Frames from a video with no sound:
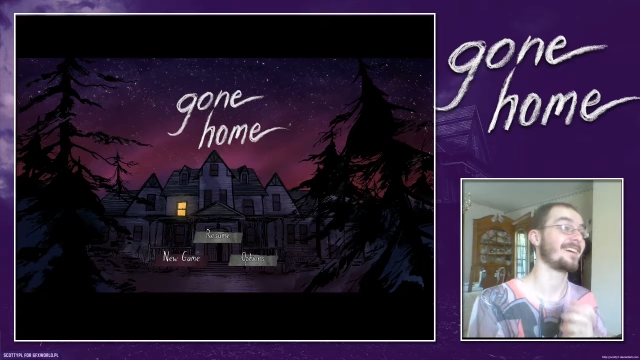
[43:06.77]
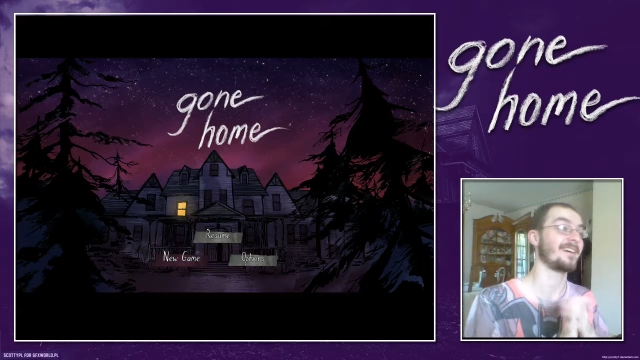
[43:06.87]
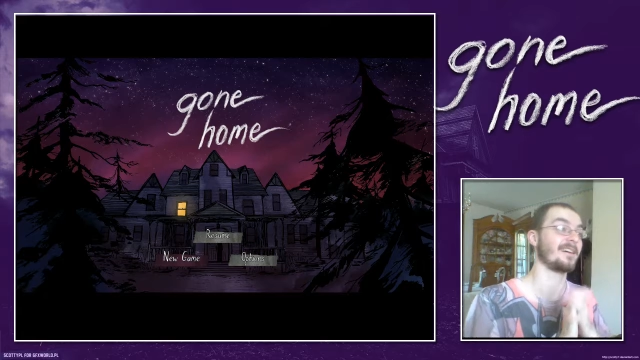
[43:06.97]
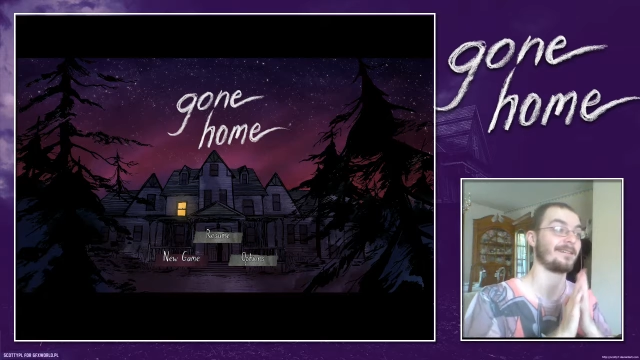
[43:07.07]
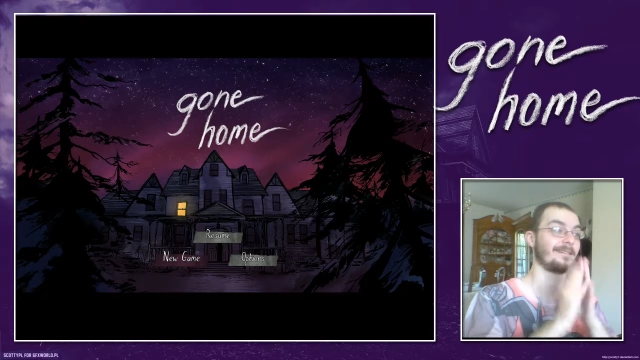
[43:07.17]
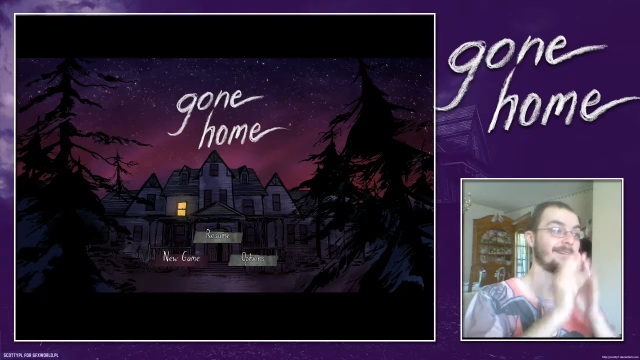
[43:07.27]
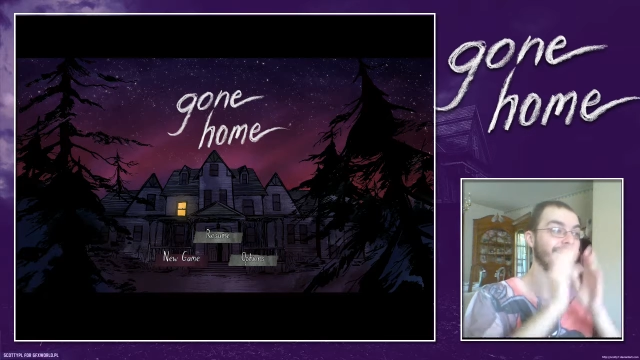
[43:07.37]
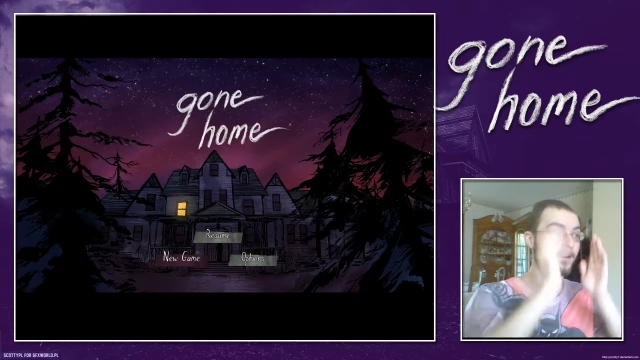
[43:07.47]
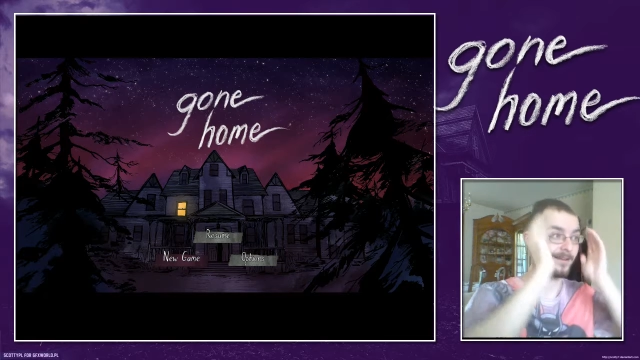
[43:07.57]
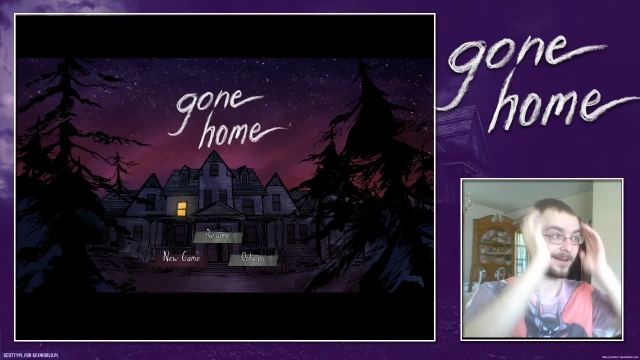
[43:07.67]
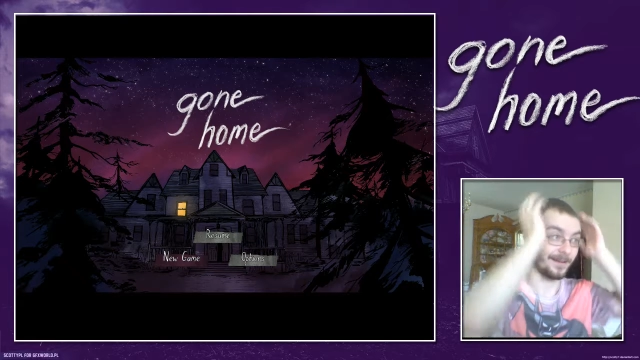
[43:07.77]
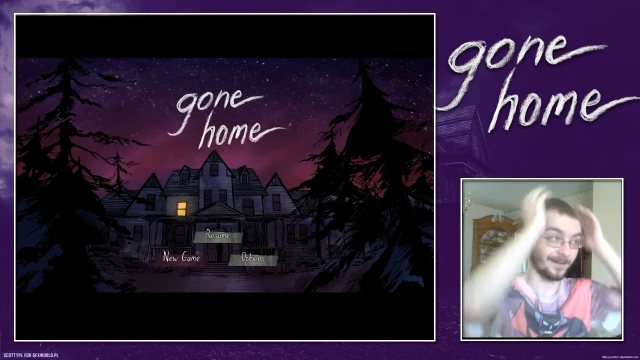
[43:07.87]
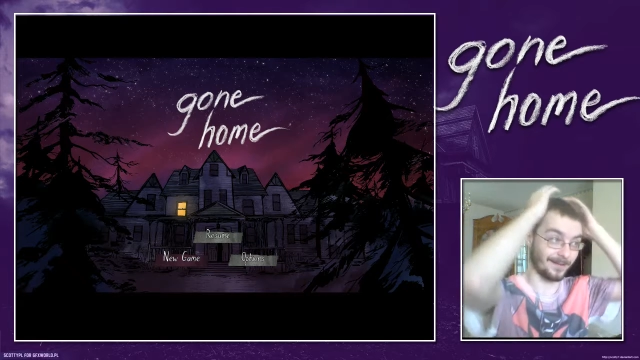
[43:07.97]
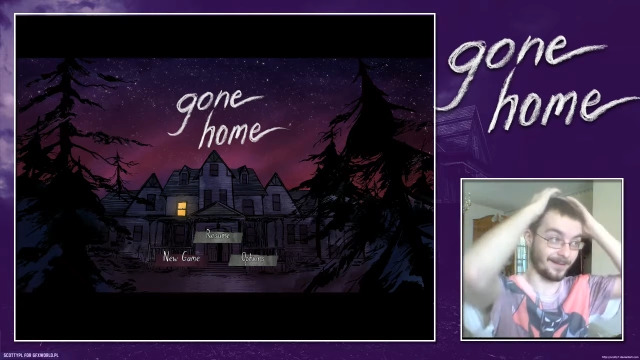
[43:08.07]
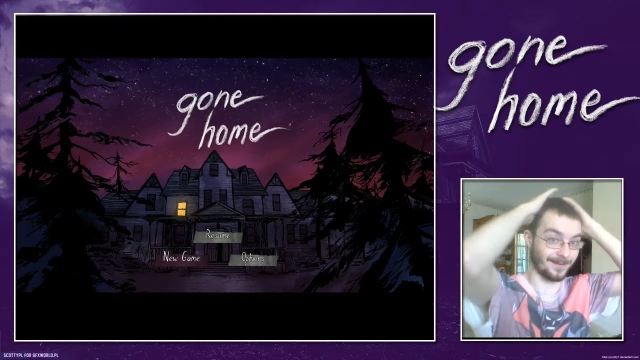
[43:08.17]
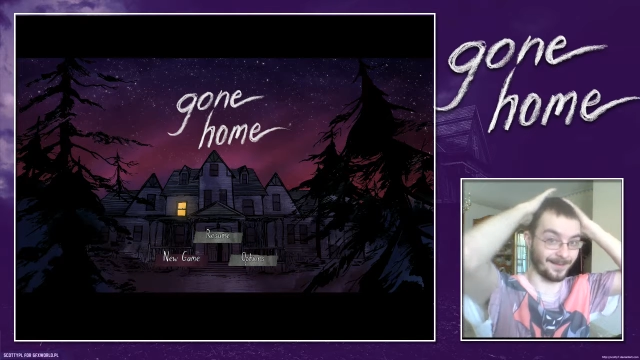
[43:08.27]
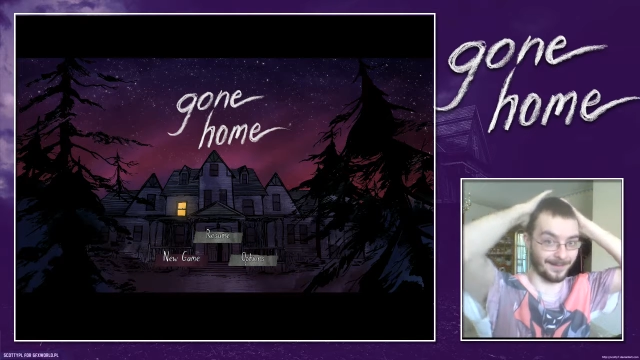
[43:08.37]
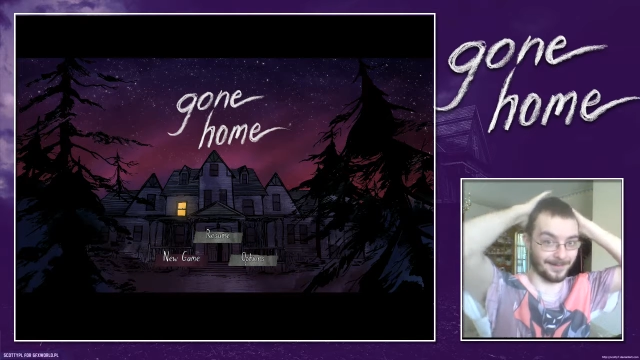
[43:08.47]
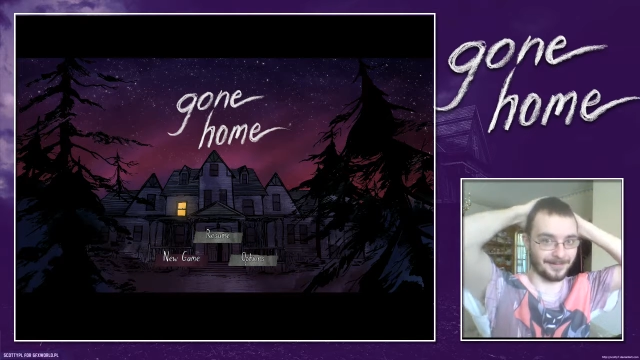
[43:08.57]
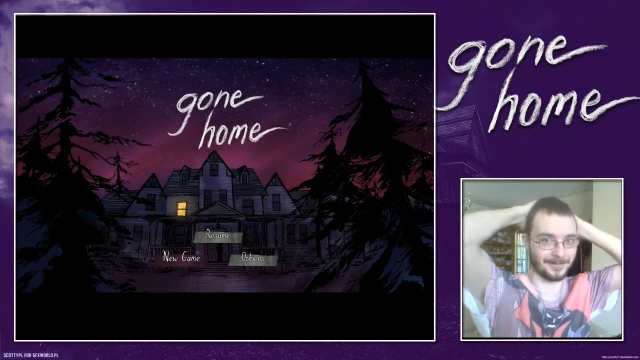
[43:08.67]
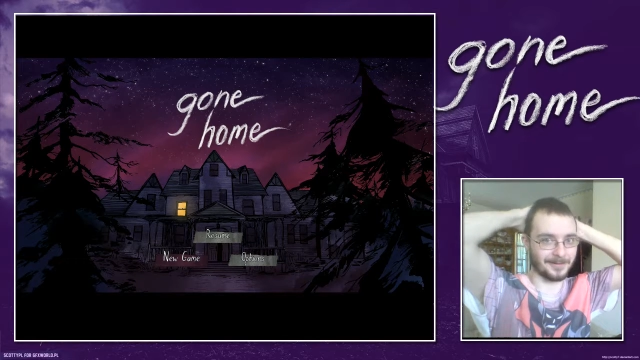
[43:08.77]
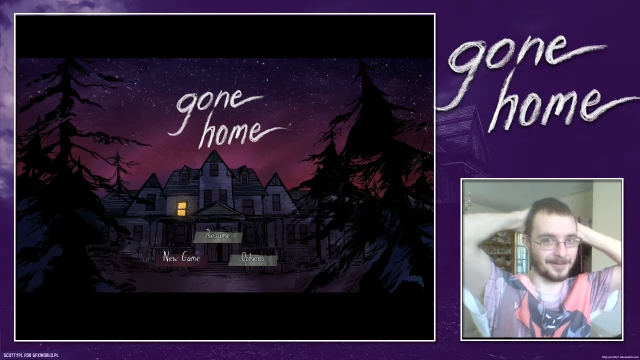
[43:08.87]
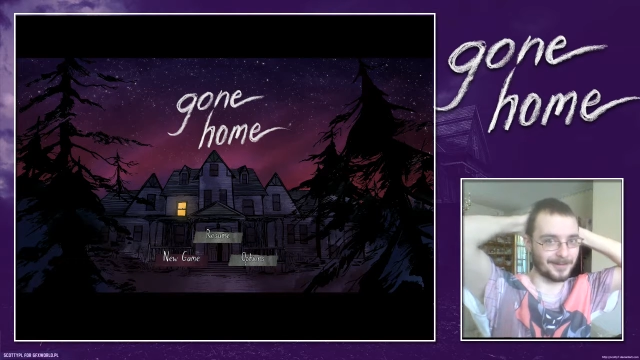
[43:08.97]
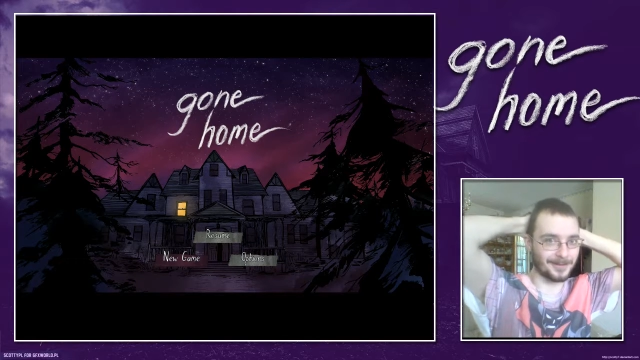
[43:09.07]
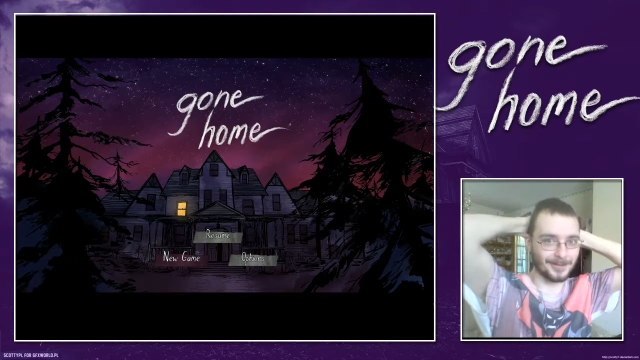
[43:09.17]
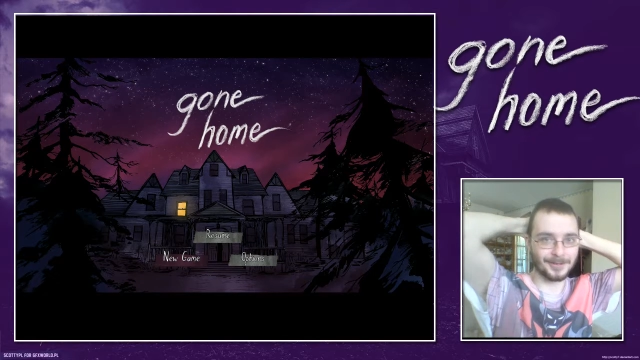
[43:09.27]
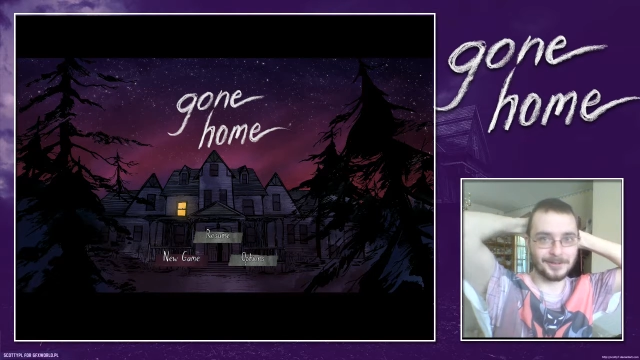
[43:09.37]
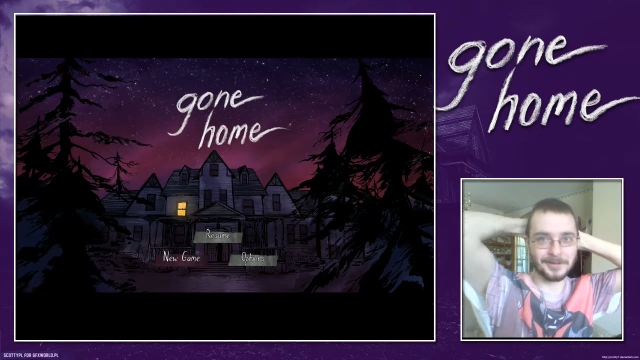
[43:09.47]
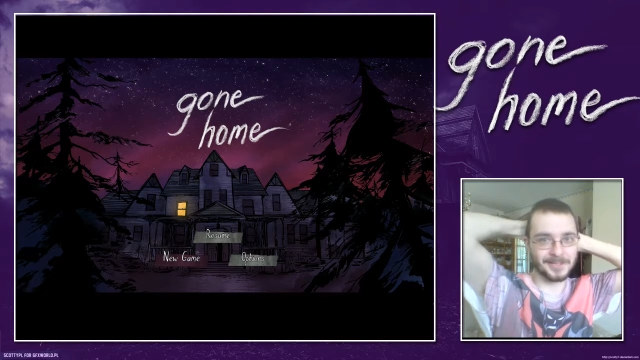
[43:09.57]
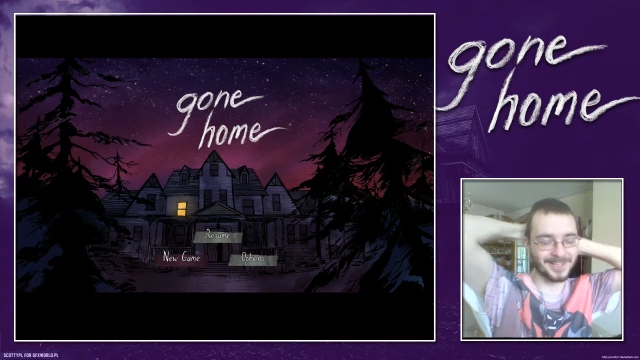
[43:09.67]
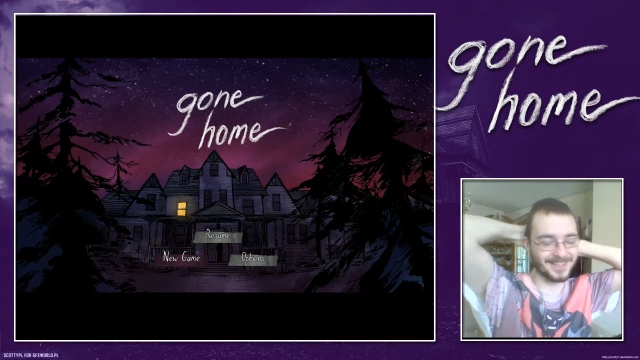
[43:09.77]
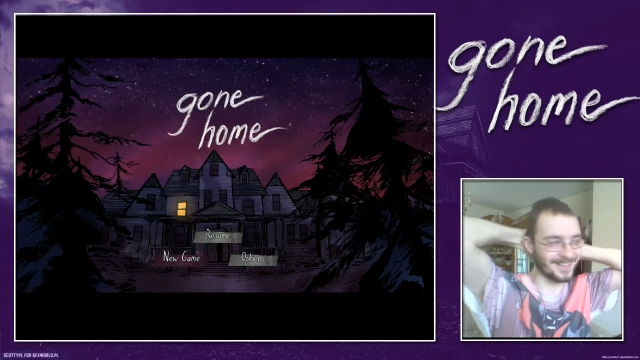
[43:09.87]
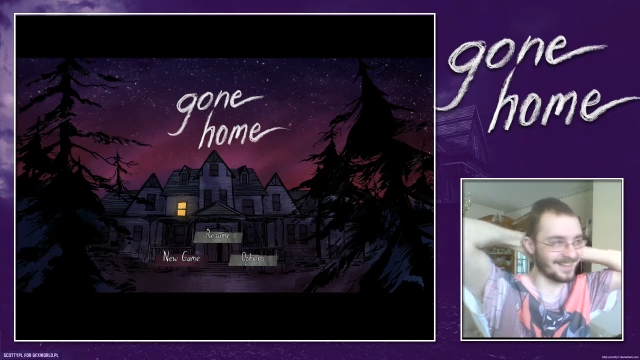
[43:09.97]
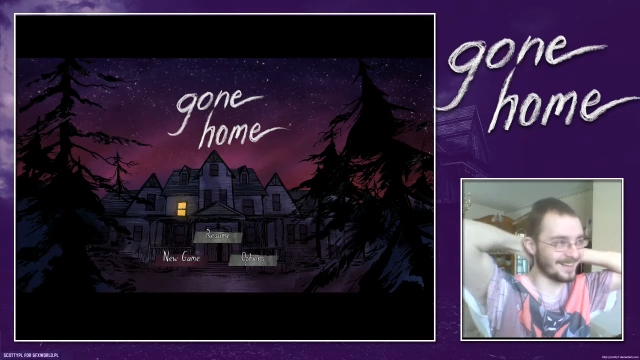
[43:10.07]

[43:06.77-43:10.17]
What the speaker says: Nothing is said.